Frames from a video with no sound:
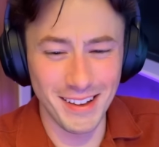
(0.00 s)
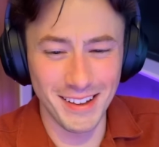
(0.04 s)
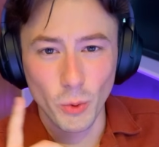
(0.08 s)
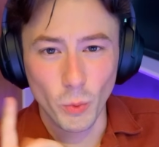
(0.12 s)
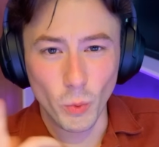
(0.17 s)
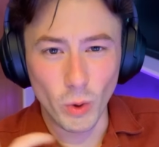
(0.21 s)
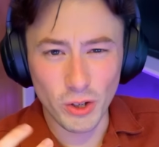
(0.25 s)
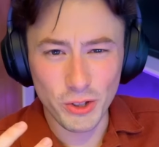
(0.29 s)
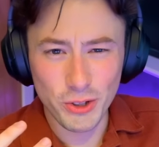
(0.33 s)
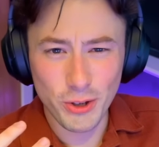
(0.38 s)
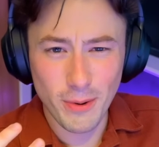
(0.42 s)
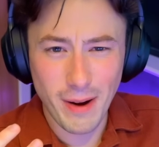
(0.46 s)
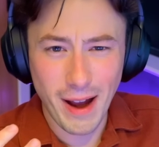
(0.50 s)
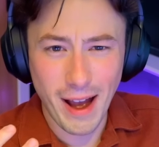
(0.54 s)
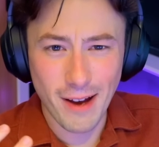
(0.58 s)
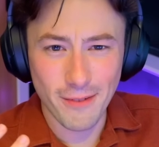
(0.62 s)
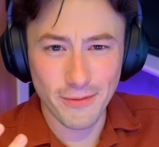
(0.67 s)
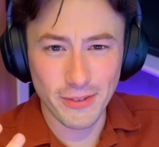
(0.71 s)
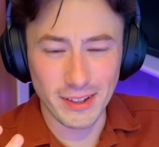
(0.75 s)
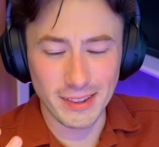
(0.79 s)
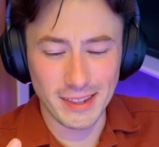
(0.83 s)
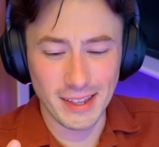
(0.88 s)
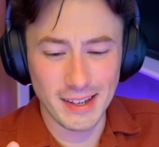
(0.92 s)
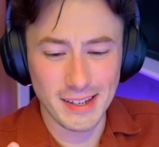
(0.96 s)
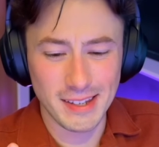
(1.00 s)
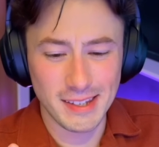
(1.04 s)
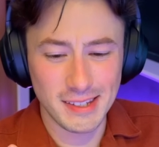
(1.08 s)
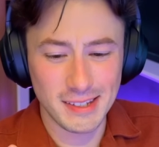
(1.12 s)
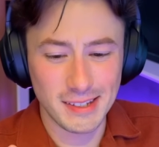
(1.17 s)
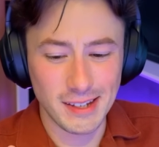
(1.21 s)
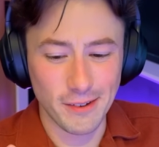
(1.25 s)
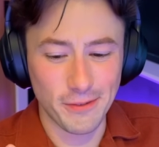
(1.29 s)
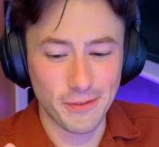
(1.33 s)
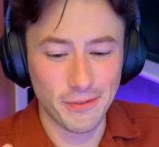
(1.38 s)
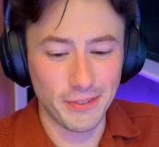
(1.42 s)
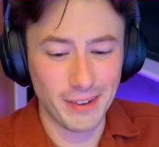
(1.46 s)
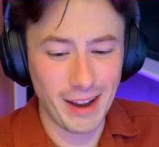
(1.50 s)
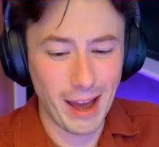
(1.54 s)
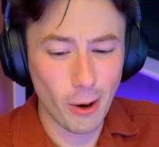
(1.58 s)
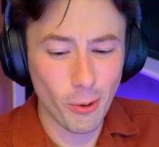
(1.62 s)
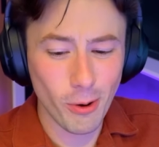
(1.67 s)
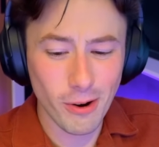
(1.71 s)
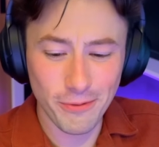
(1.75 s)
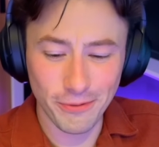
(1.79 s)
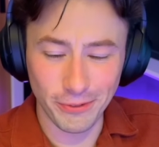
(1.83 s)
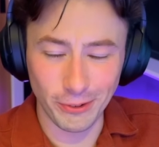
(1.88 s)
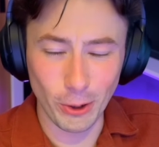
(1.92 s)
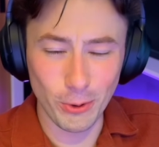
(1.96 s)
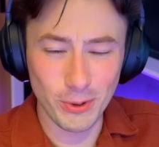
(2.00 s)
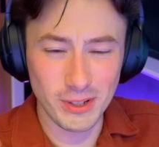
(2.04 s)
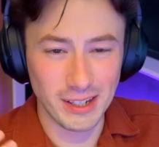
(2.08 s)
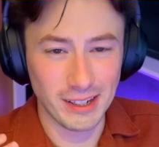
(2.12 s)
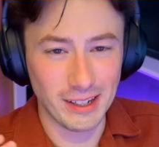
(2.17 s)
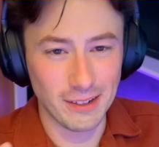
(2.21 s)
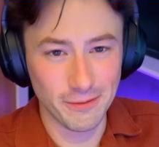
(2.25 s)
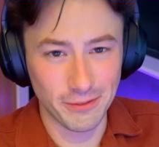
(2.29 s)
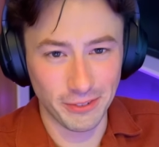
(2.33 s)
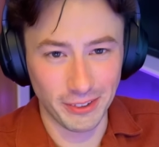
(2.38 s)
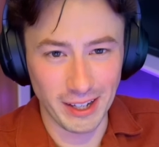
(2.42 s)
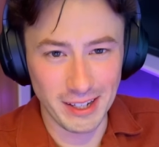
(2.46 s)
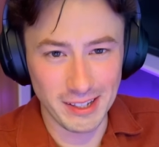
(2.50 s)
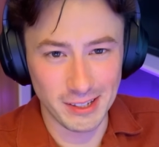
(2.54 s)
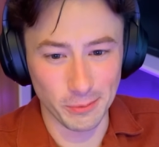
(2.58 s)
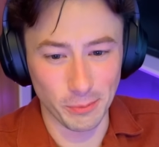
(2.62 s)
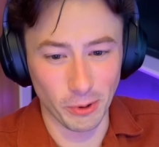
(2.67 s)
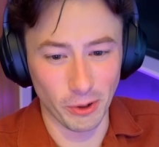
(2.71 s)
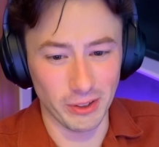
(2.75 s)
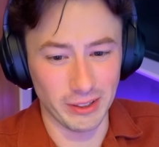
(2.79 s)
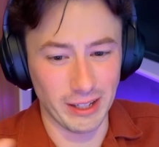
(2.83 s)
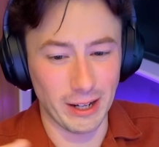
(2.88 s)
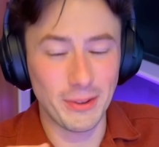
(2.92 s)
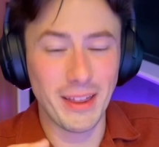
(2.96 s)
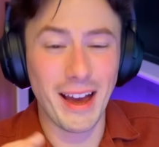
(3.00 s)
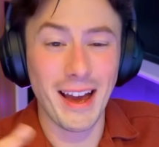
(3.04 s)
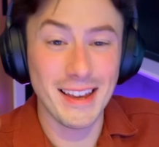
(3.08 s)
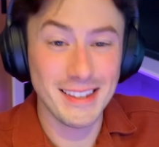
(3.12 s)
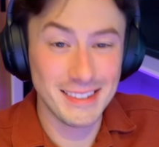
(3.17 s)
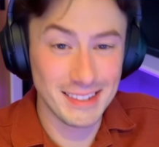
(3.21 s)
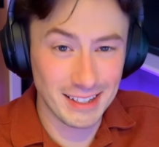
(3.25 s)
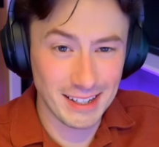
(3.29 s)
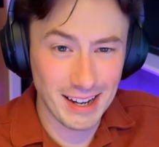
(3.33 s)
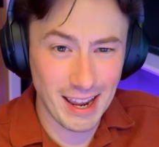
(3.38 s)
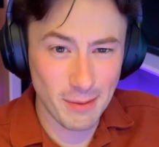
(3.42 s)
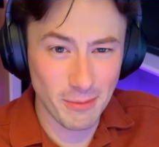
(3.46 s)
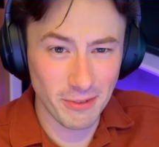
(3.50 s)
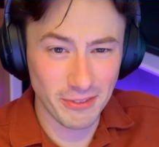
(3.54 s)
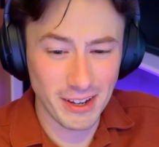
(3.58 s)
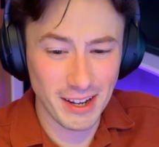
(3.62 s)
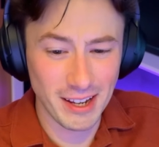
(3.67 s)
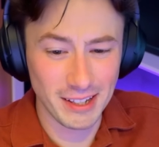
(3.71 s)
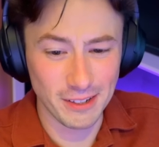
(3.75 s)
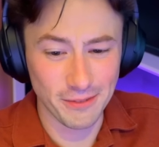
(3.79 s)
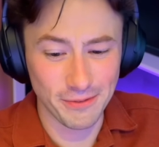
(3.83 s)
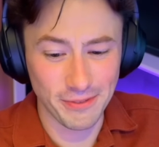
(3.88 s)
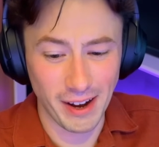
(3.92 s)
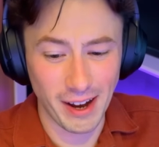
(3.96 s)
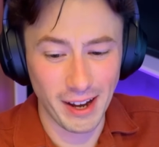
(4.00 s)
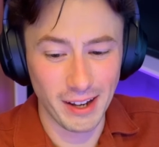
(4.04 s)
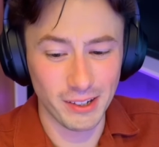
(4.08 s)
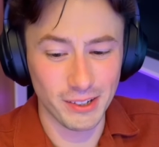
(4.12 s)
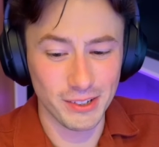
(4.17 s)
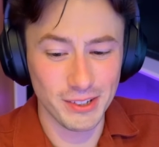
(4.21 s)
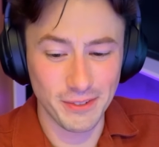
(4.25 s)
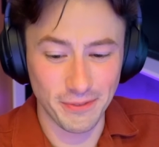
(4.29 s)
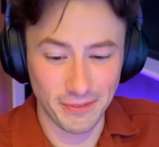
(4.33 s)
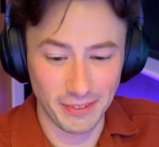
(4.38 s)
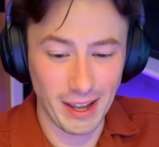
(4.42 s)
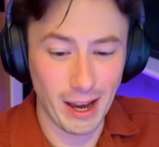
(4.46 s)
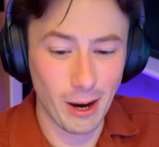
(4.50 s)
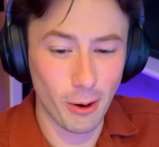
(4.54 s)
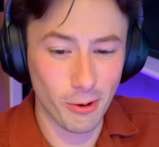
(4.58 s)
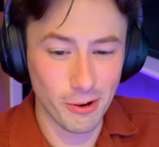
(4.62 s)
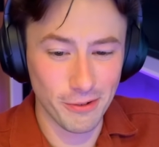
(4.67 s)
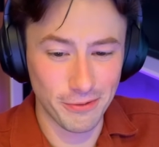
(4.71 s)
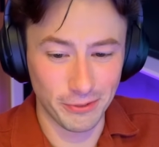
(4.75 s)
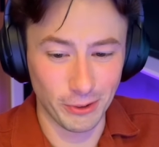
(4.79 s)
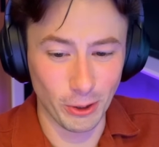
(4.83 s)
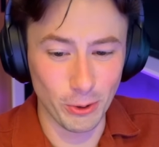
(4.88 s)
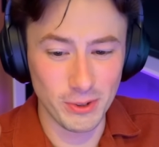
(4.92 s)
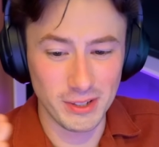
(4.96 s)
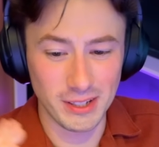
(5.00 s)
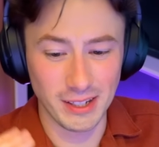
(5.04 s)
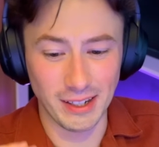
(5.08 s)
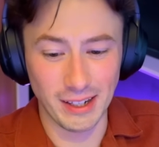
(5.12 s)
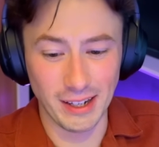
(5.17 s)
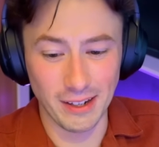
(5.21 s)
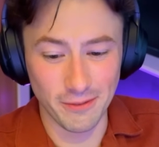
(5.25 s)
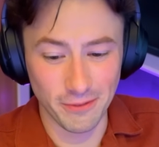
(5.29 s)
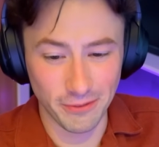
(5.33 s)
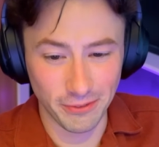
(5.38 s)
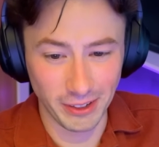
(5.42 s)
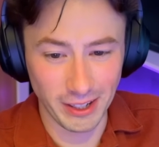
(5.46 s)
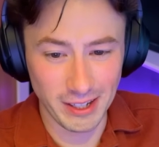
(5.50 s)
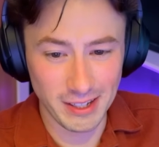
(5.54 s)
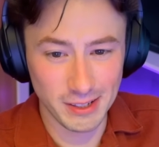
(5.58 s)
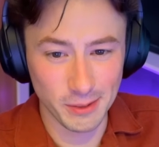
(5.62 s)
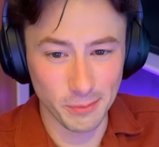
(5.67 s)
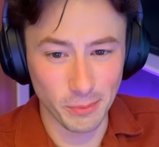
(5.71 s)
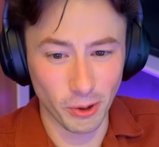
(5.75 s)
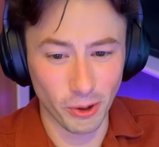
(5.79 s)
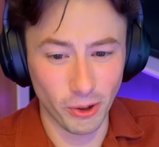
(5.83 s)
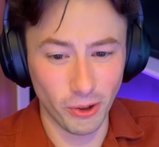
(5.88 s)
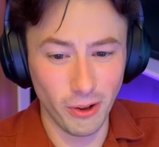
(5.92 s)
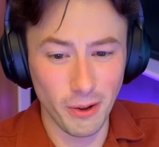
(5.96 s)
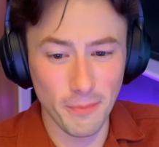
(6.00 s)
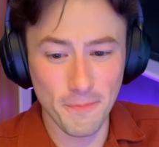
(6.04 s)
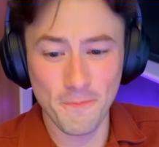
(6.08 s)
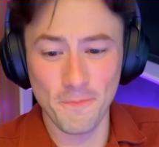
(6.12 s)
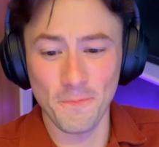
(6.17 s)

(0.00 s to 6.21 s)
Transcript: We also have this flower floating inflatable. Now that is the name of it in the files, flower floating inflatable.